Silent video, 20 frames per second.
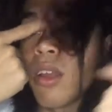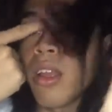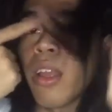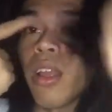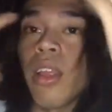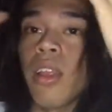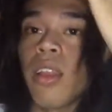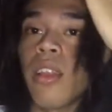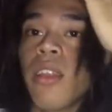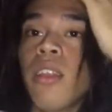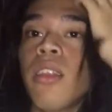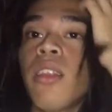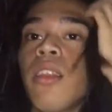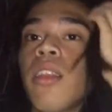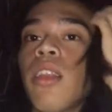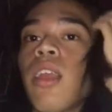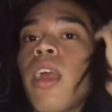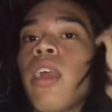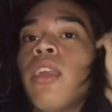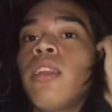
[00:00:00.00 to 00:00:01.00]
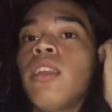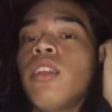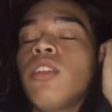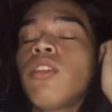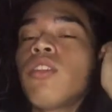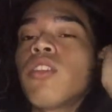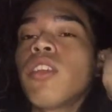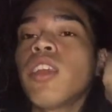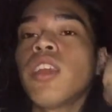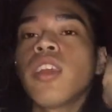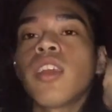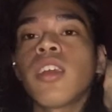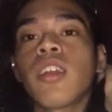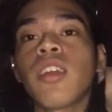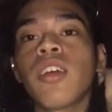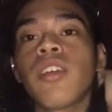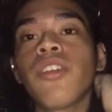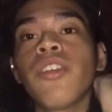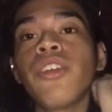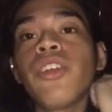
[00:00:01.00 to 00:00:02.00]
And I need to take
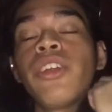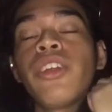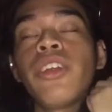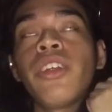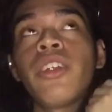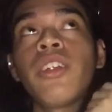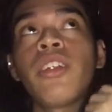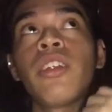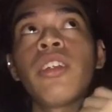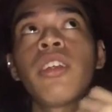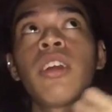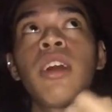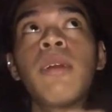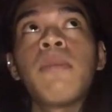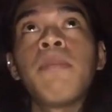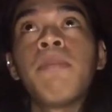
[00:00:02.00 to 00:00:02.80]
another